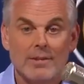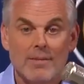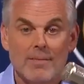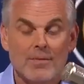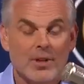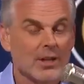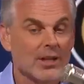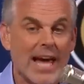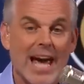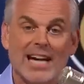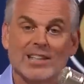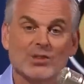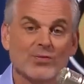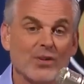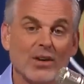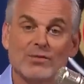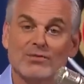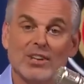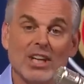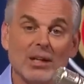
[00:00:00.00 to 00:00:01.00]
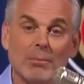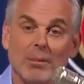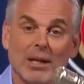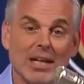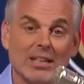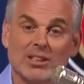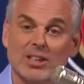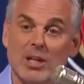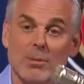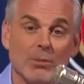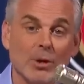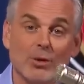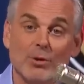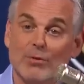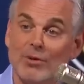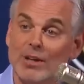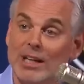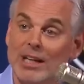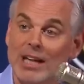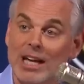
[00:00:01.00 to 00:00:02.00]
The last 15 minutes of the
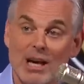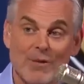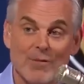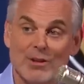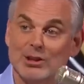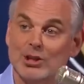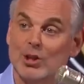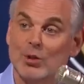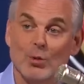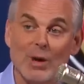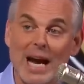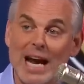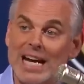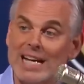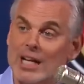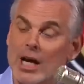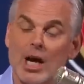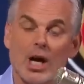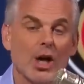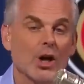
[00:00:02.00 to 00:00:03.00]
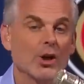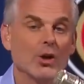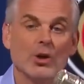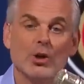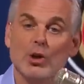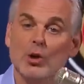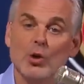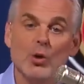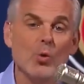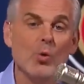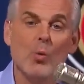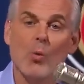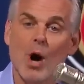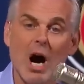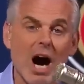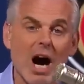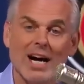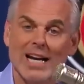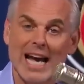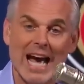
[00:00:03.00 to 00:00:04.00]
movie, if it's great, you
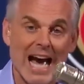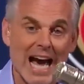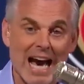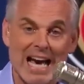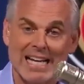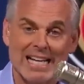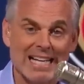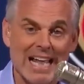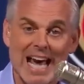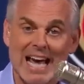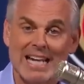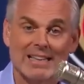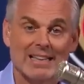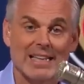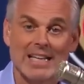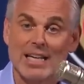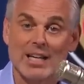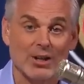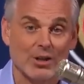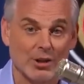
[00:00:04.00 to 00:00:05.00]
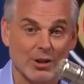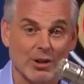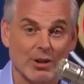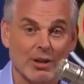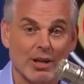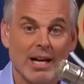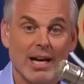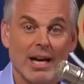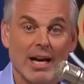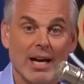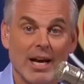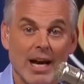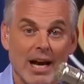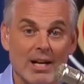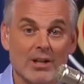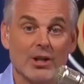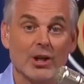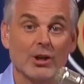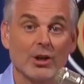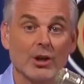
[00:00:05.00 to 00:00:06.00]
walk out of that theater and
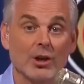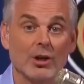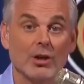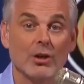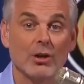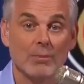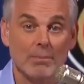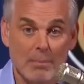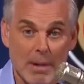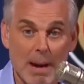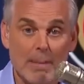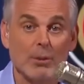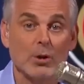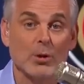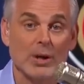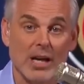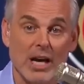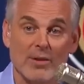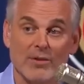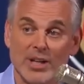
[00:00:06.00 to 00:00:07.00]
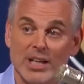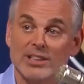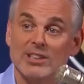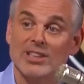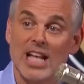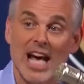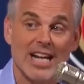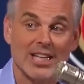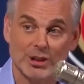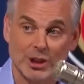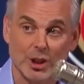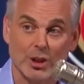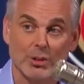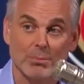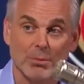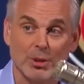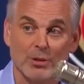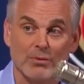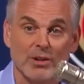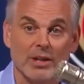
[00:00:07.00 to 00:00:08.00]
your memory of it is that is a good
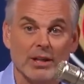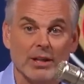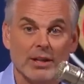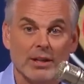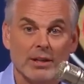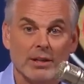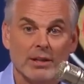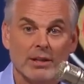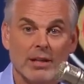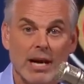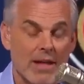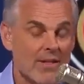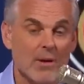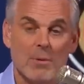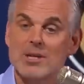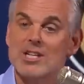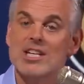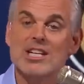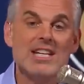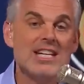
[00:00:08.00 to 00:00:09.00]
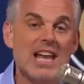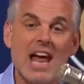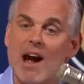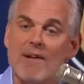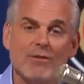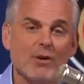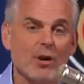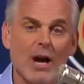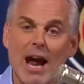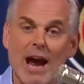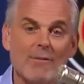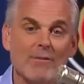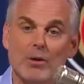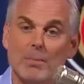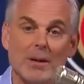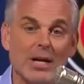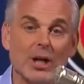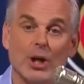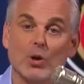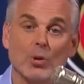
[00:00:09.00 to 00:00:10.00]
movie. And there has never, ever been
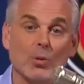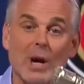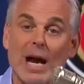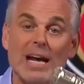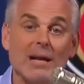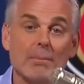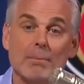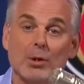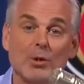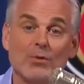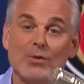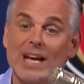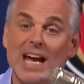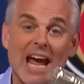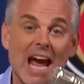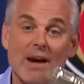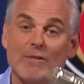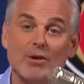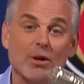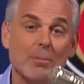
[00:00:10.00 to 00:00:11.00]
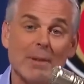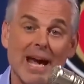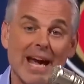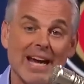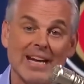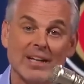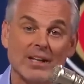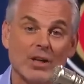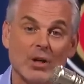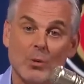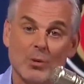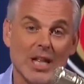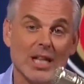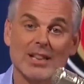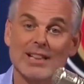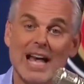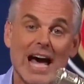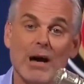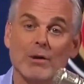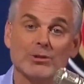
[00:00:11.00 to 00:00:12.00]
a great movie ever made with a
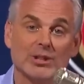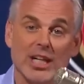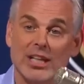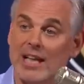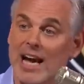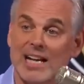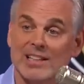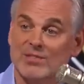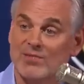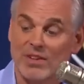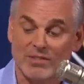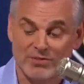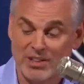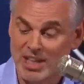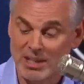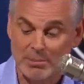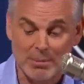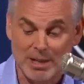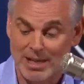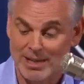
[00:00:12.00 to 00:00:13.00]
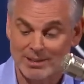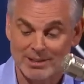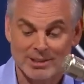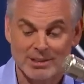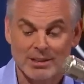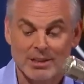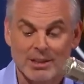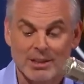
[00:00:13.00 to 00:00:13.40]
lousy last 15 minutes.